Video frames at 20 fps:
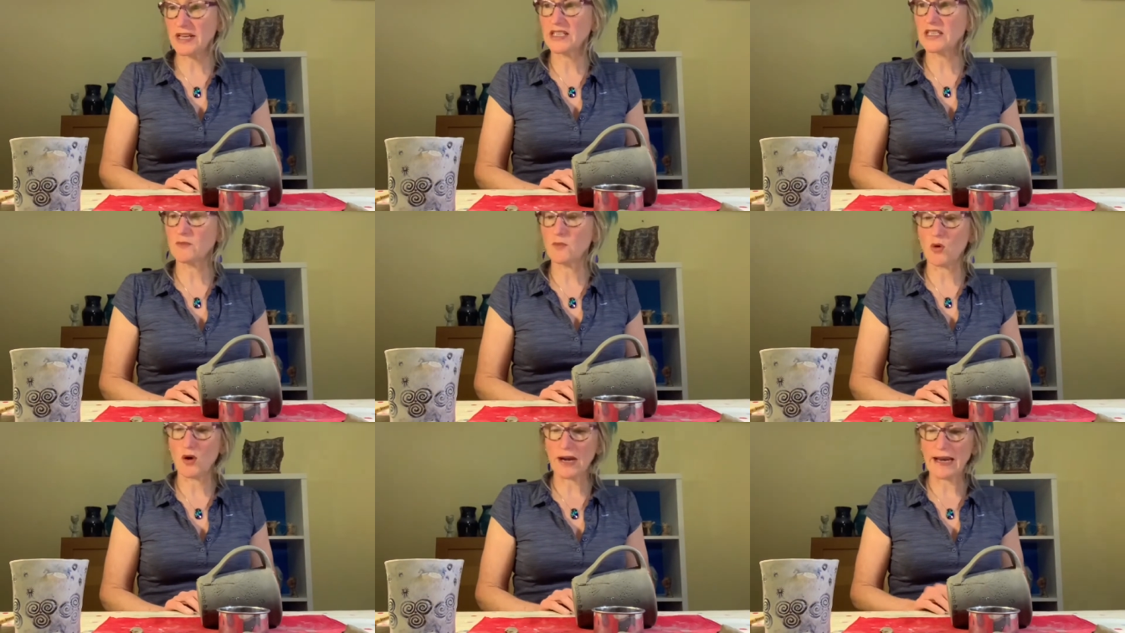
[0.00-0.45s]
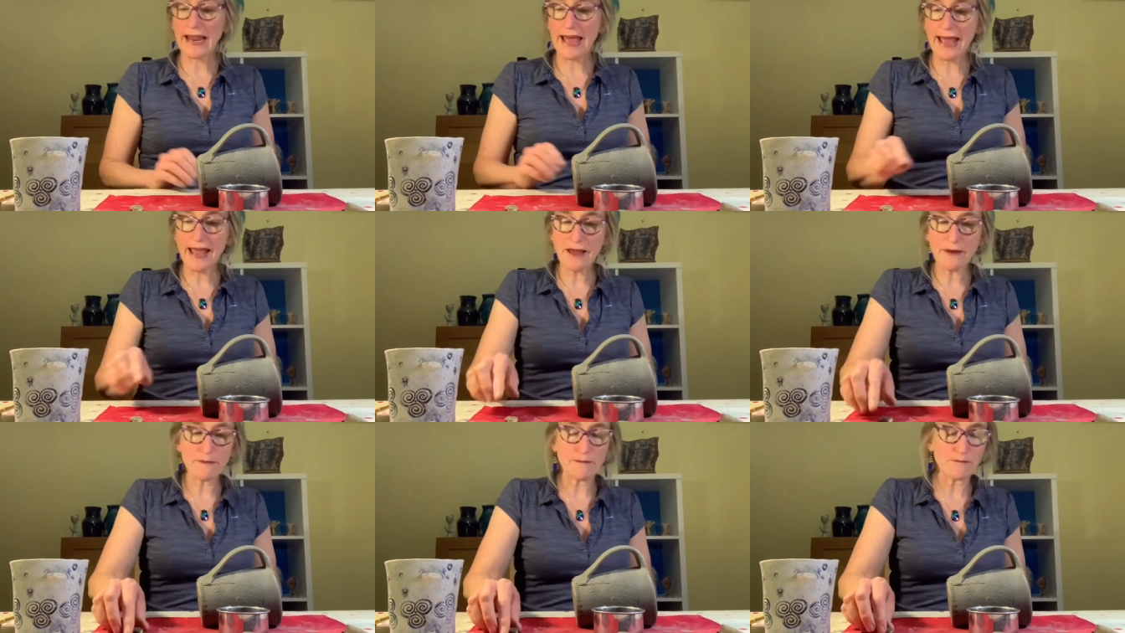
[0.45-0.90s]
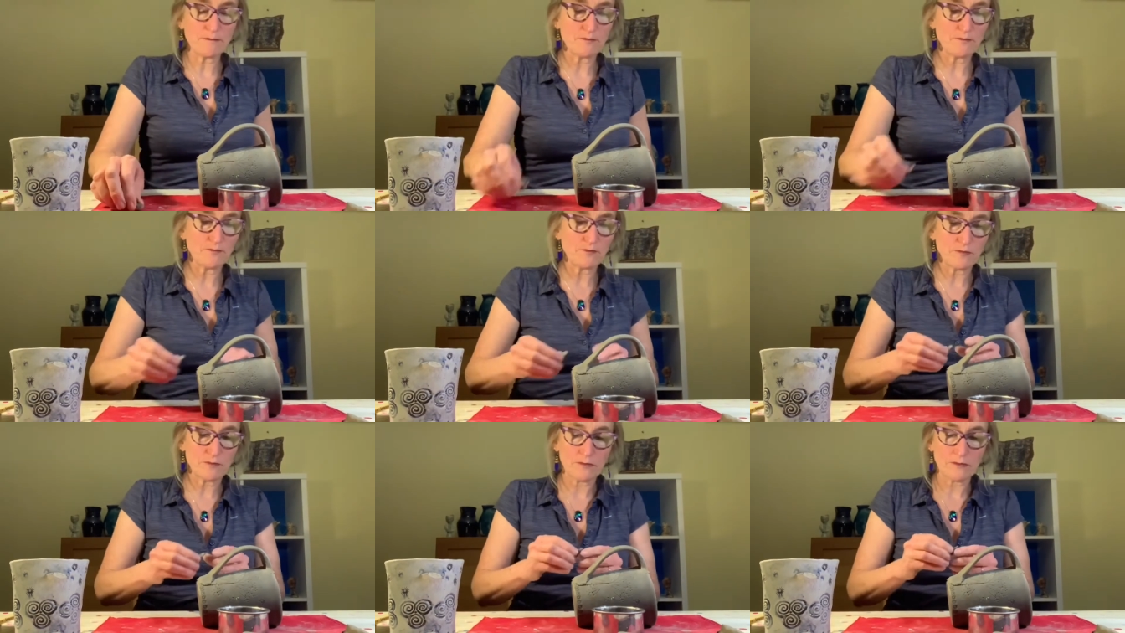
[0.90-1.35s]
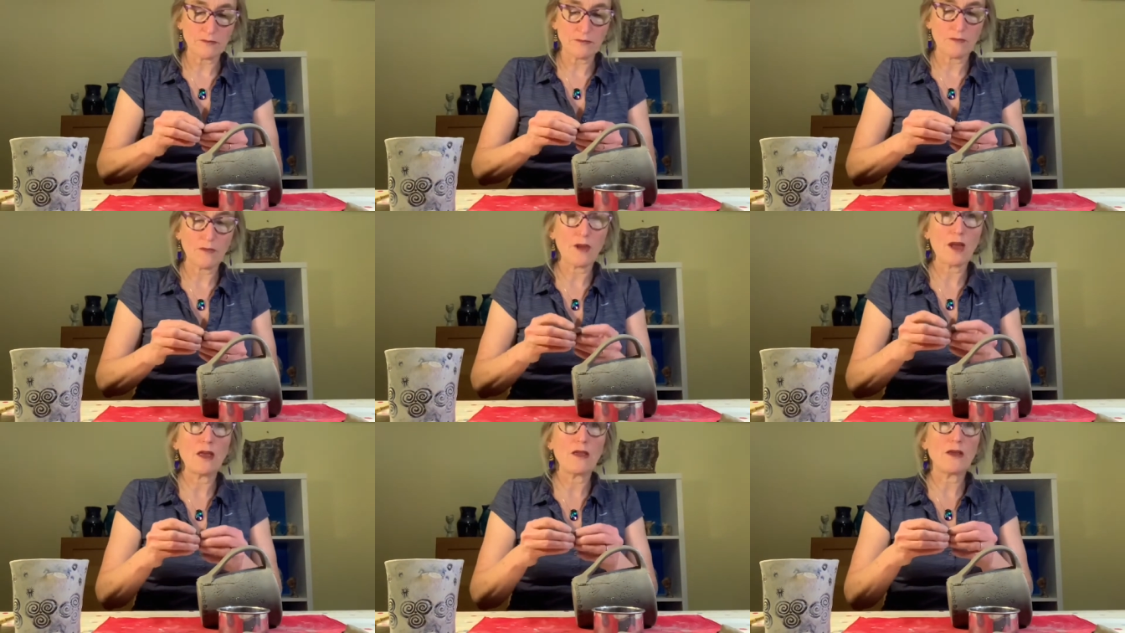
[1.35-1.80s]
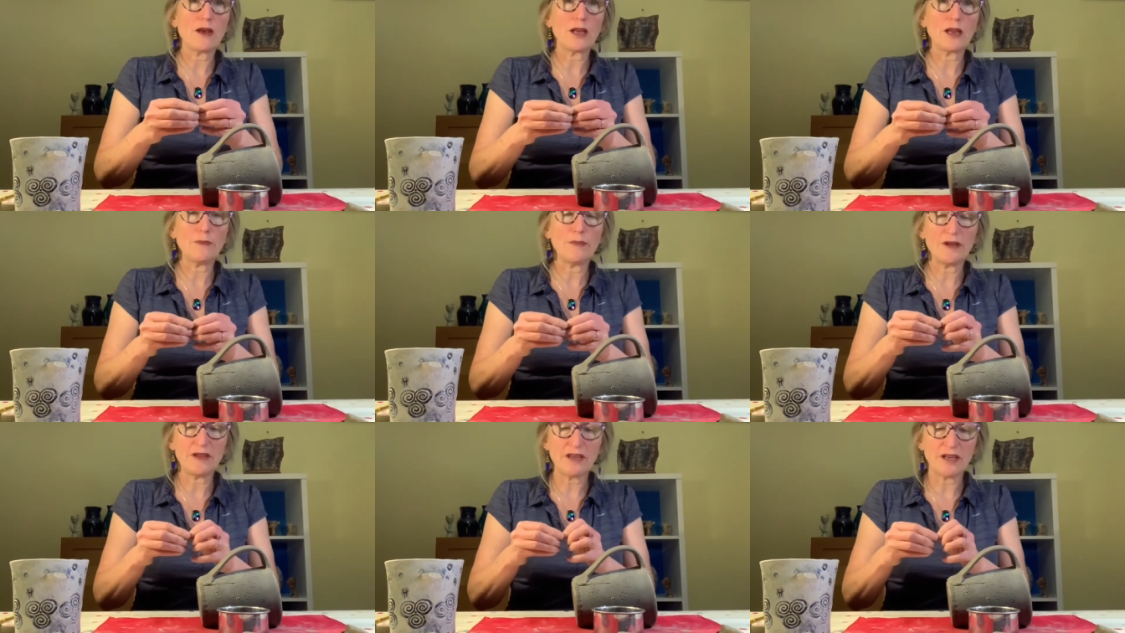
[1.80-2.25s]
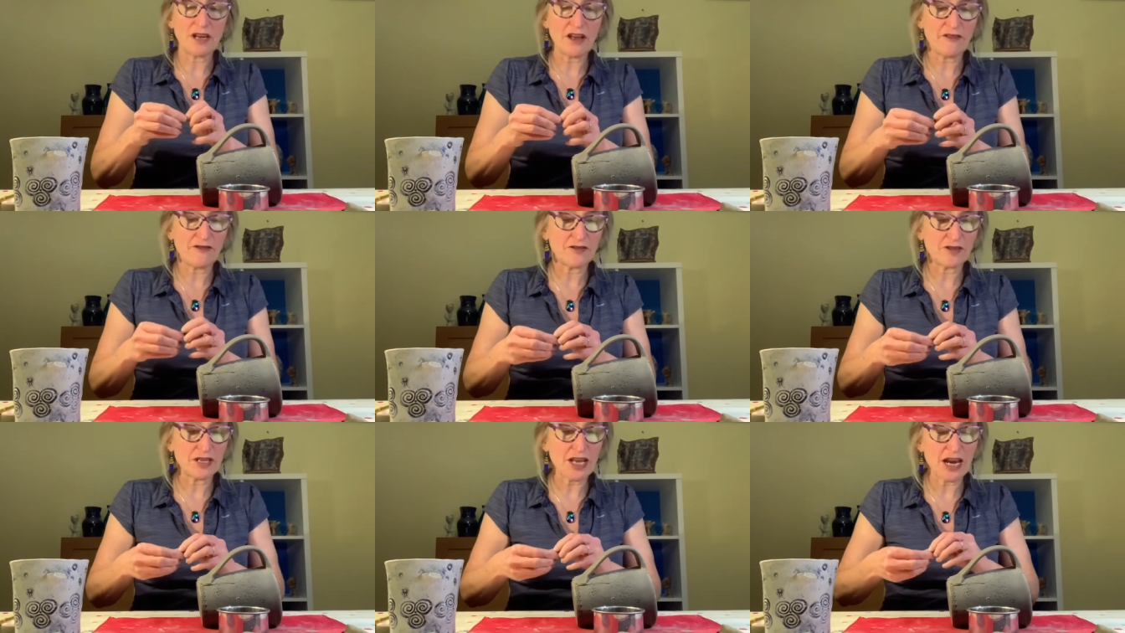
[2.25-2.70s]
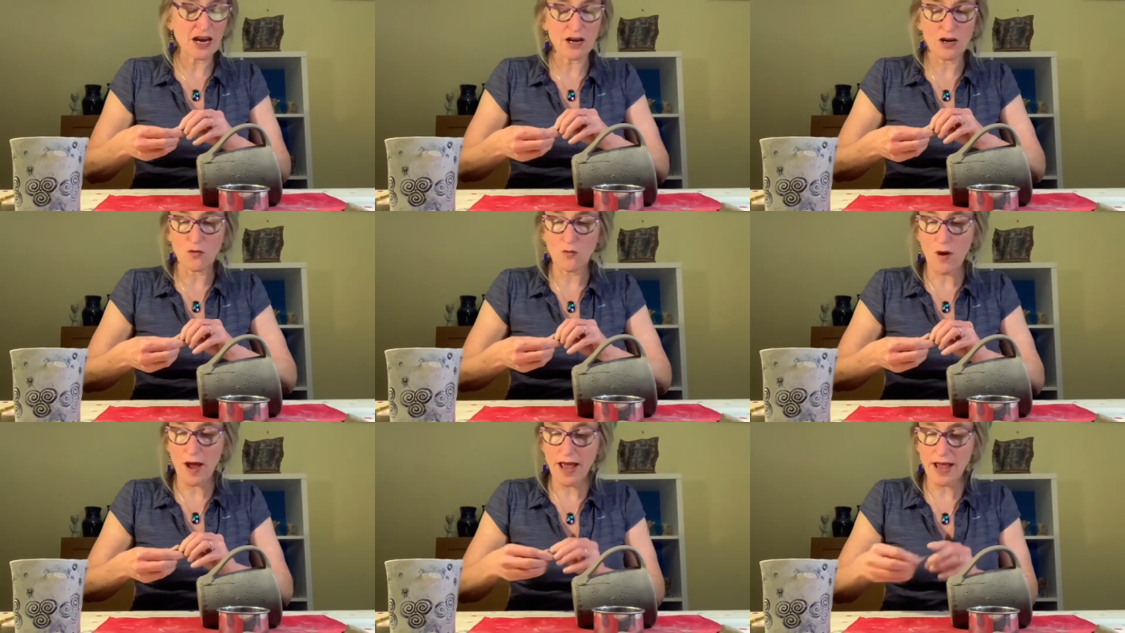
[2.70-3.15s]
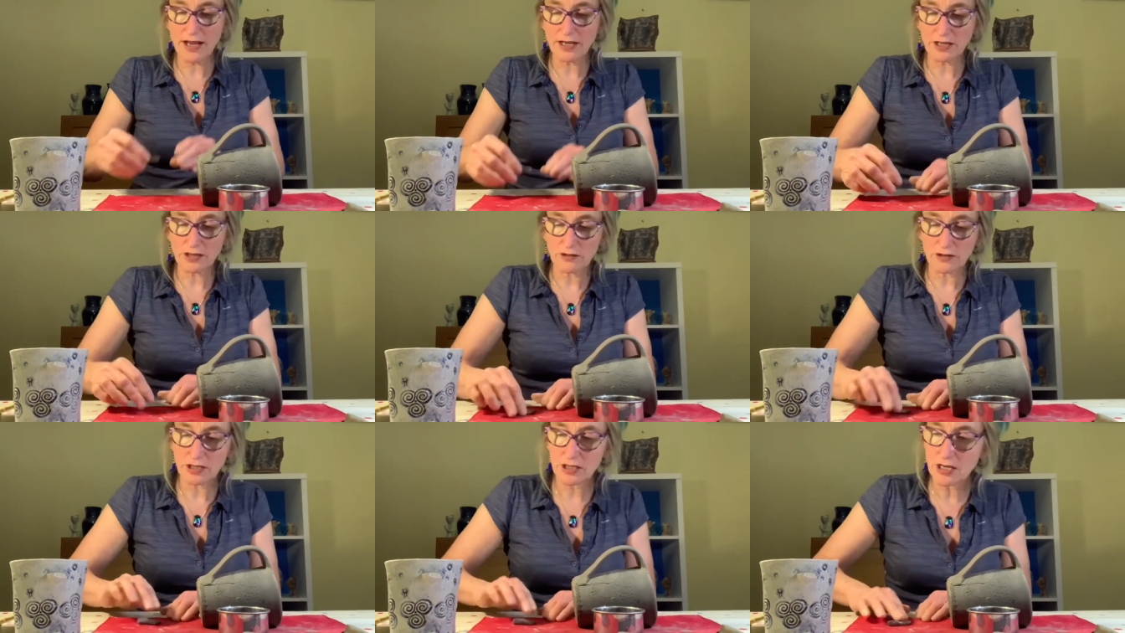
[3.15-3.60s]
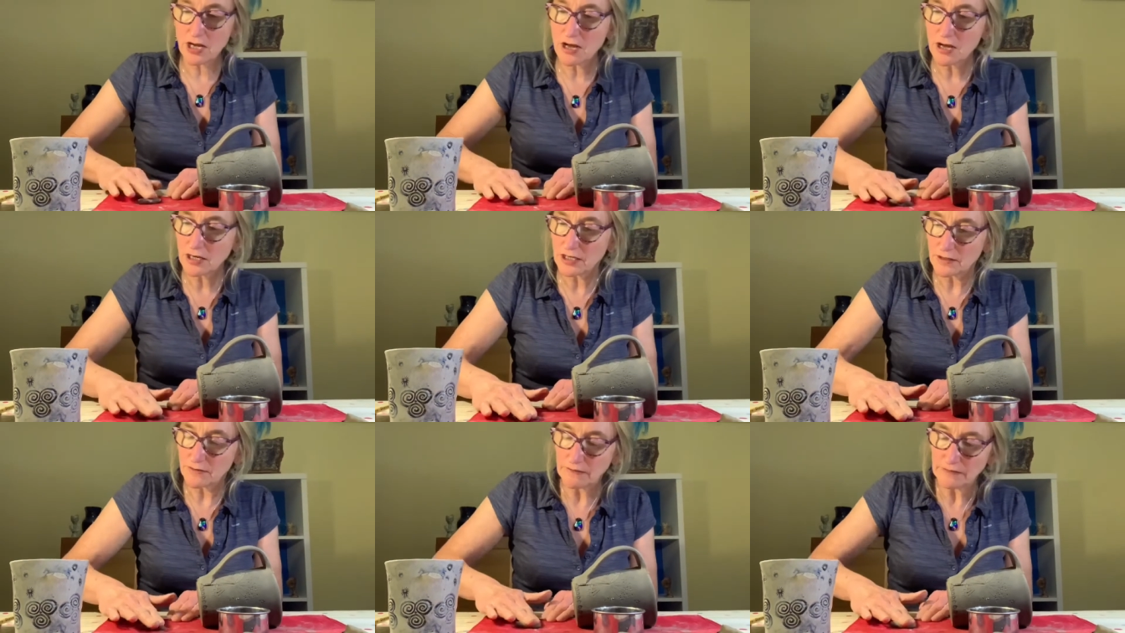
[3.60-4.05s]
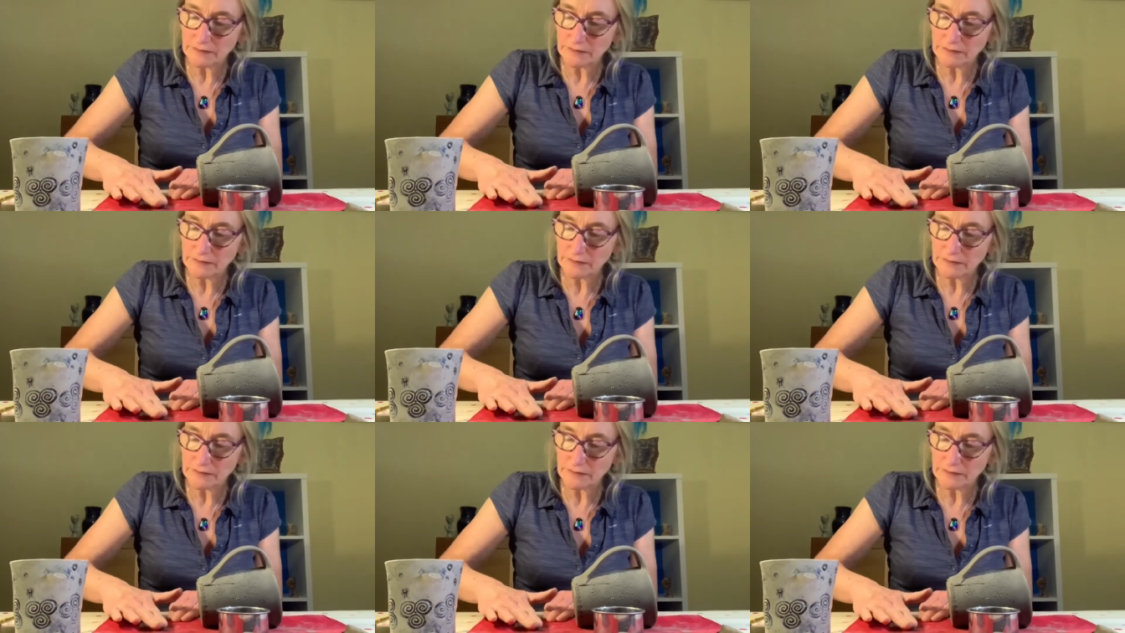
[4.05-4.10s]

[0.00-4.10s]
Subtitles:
some more clay. The little bit that I've taken away is a good start.